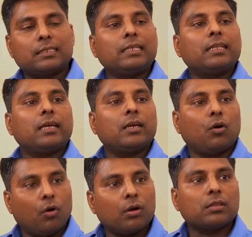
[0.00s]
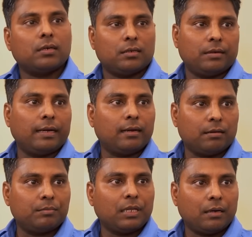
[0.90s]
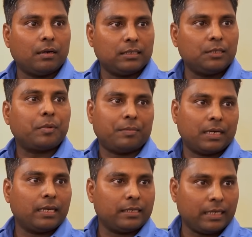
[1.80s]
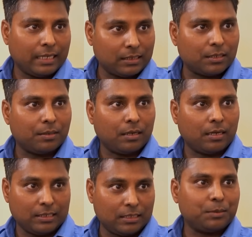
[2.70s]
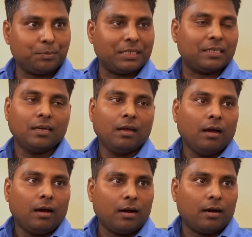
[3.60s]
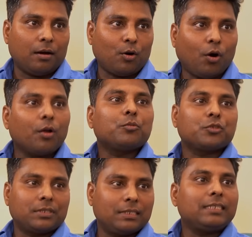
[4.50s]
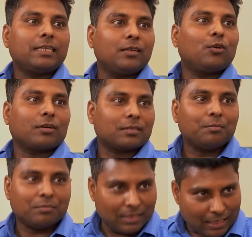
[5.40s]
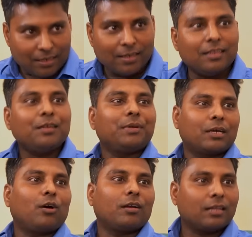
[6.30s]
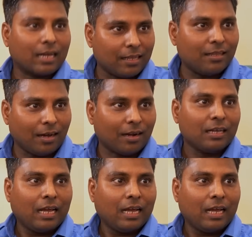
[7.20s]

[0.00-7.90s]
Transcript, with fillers: Shinde or the Ajit Pawar led NCP almost cheated, or some in Hindi we call the Gaddar.